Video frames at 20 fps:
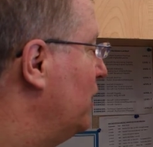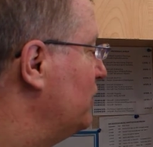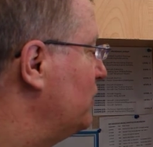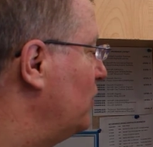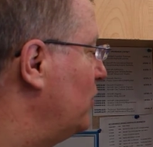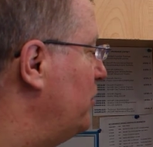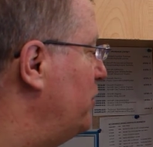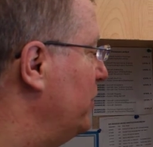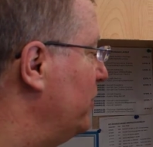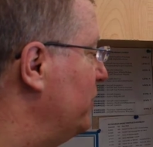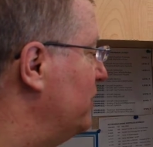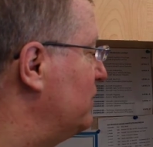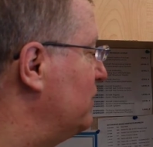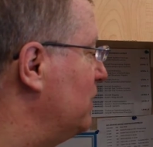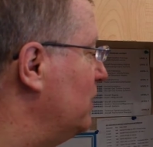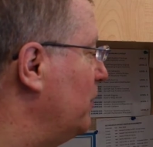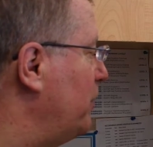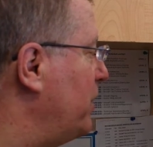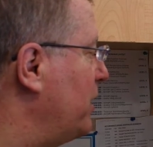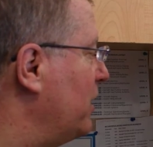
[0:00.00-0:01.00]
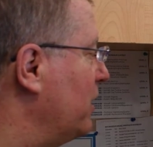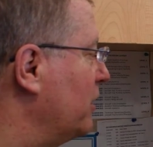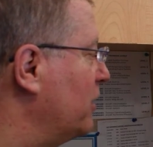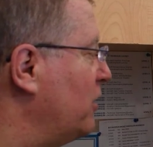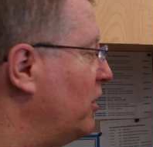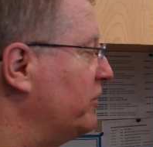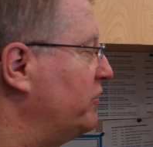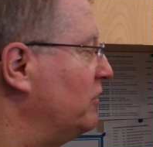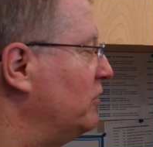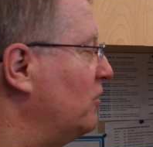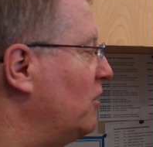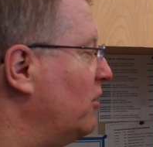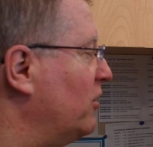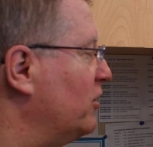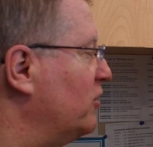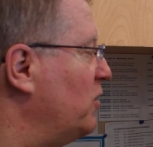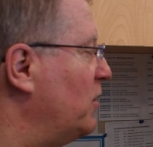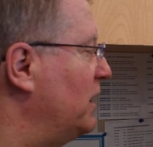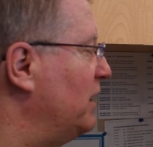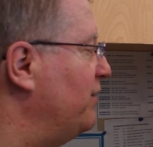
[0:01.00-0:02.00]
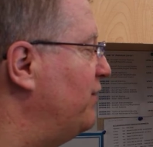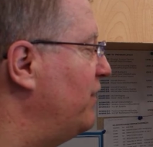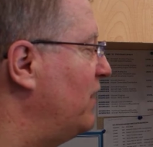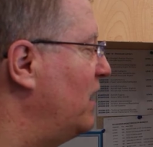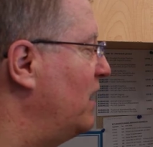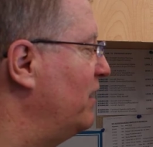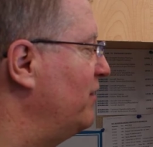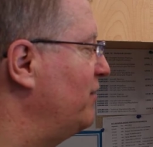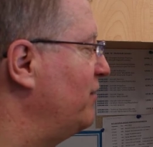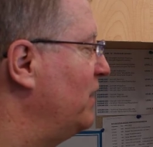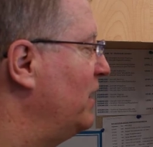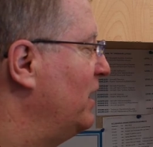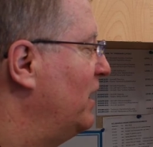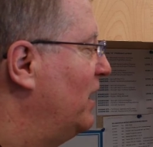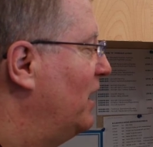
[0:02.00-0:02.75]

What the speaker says: So to build this little part costs $1.25.